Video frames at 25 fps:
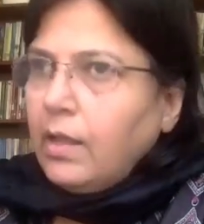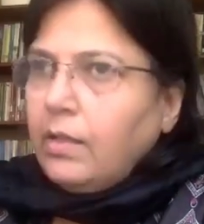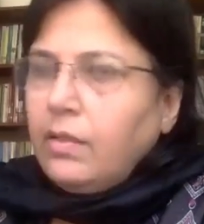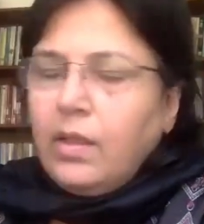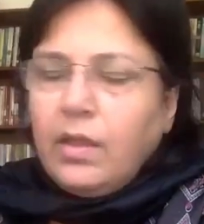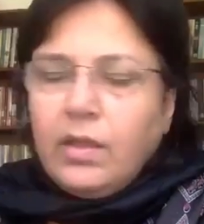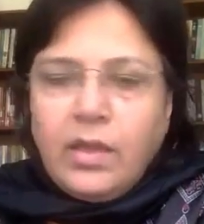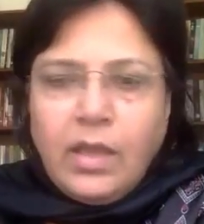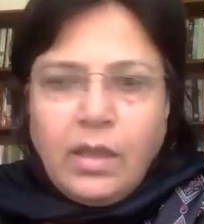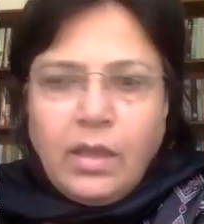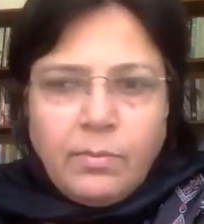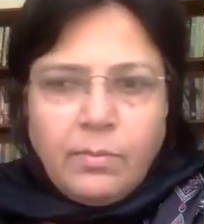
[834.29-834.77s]

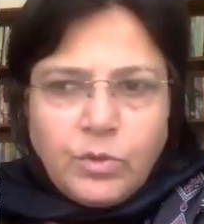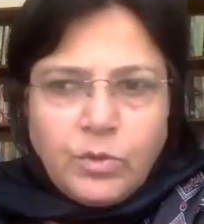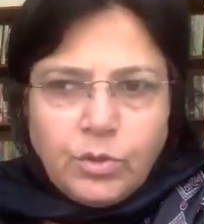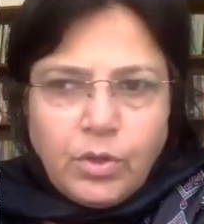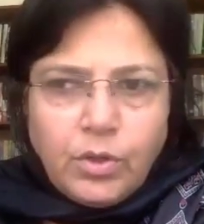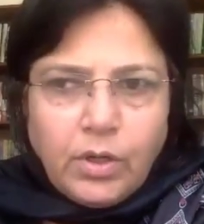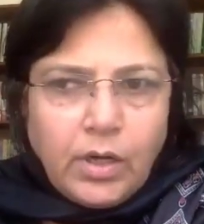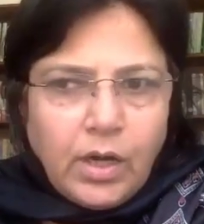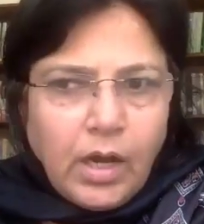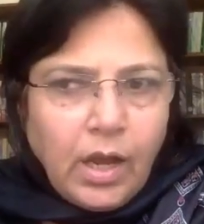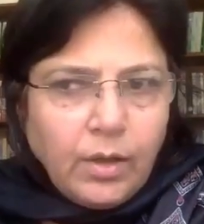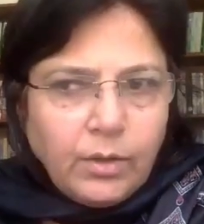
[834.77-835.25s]
They came to
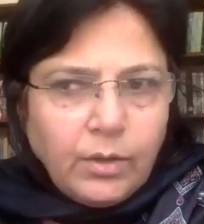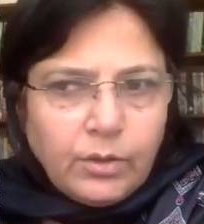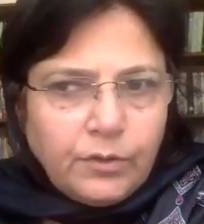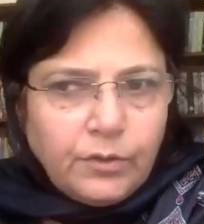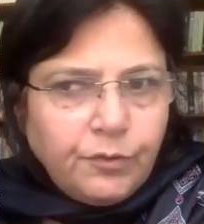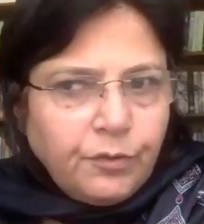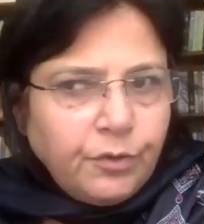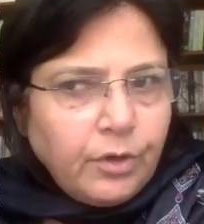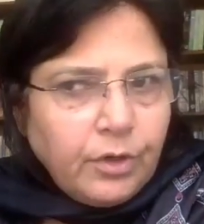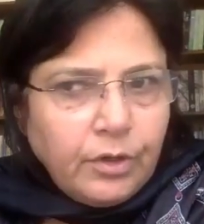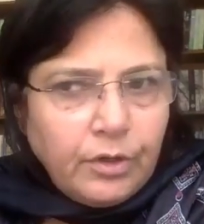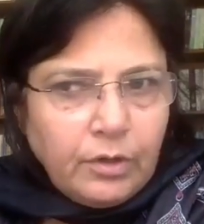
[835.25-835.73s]
our house
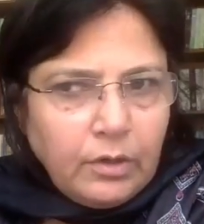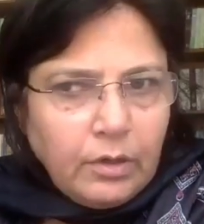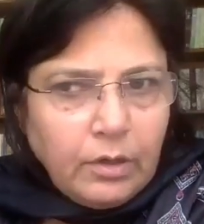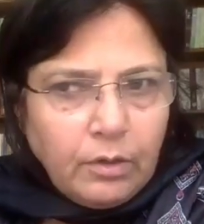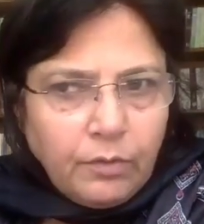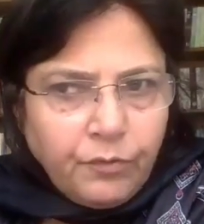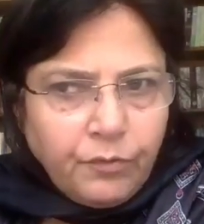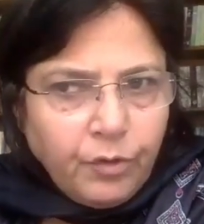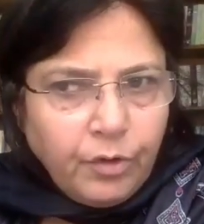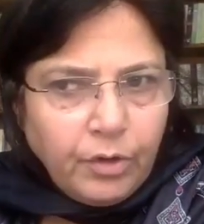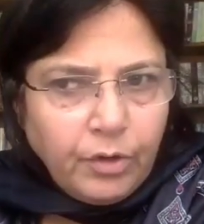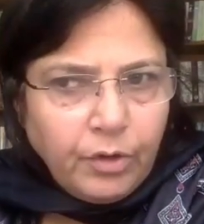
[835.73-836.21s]
for
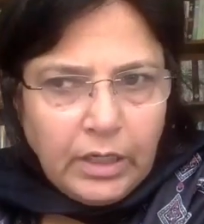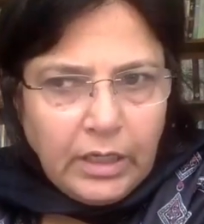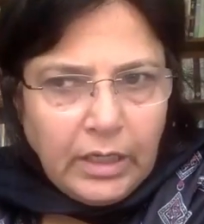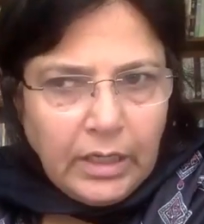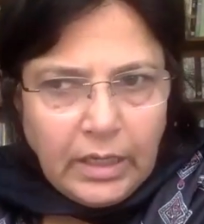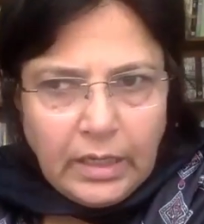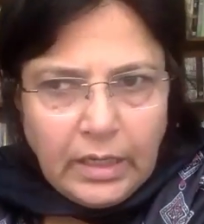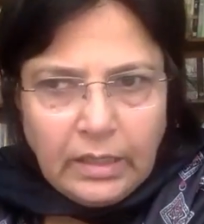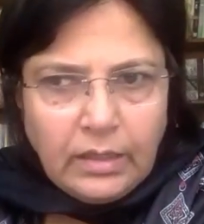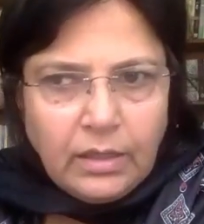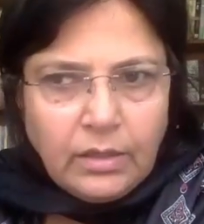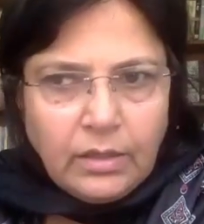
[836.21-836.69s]

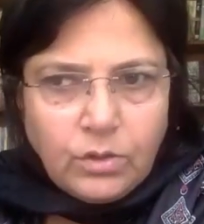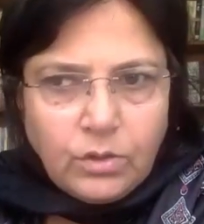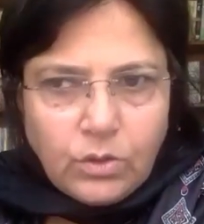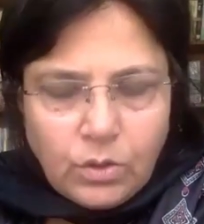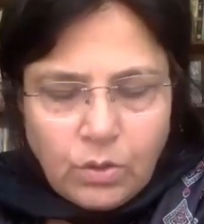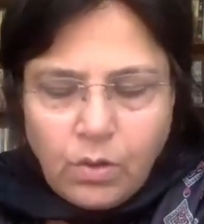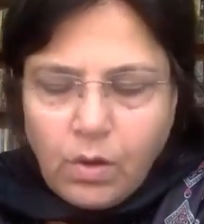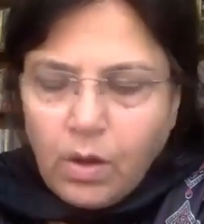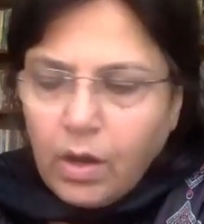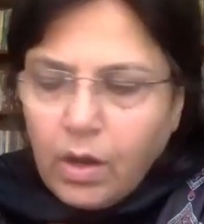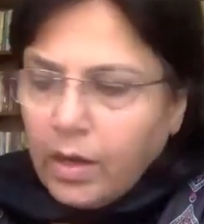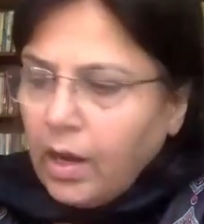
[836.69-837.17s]
Eid and
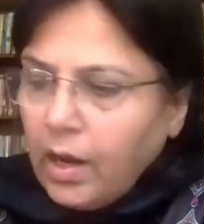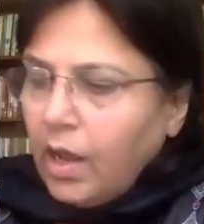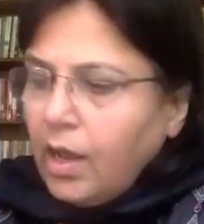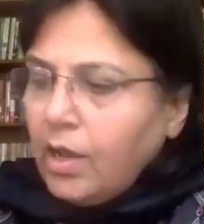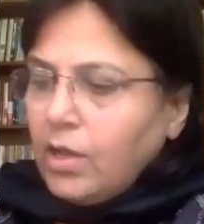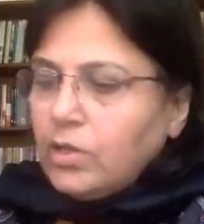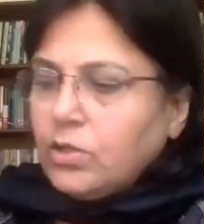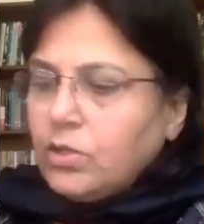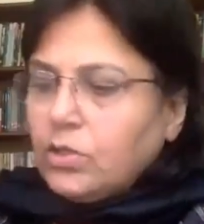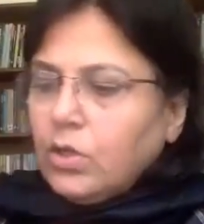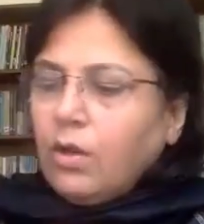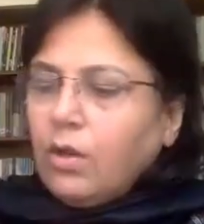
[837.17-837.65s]
so on.
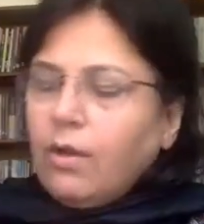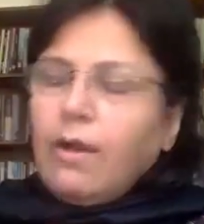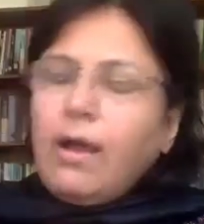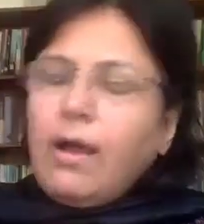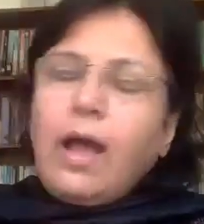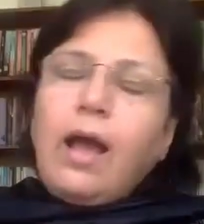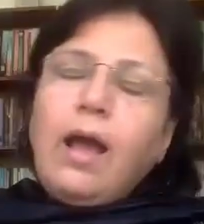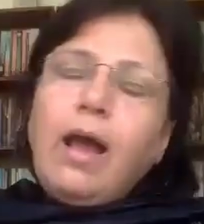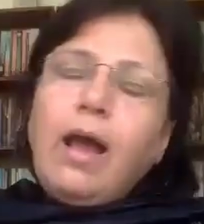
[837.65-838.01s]
So